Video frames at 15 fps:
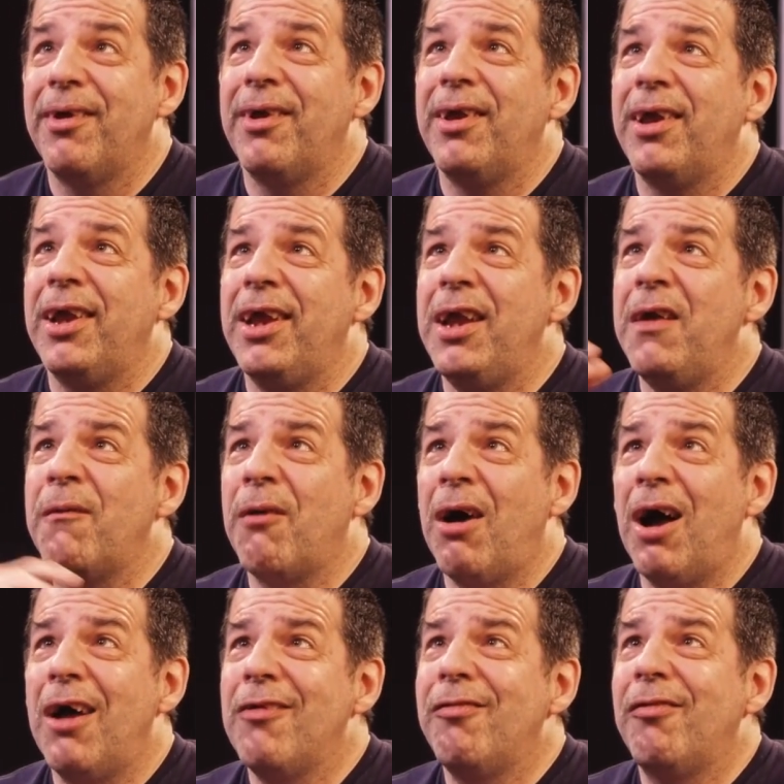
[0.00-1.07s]
he
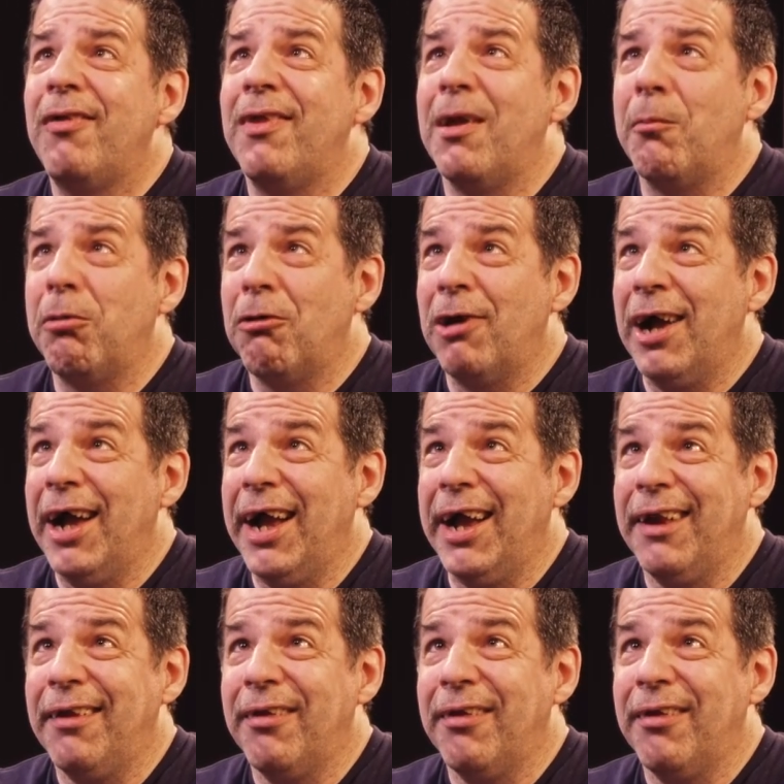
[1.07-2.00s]
was in the parade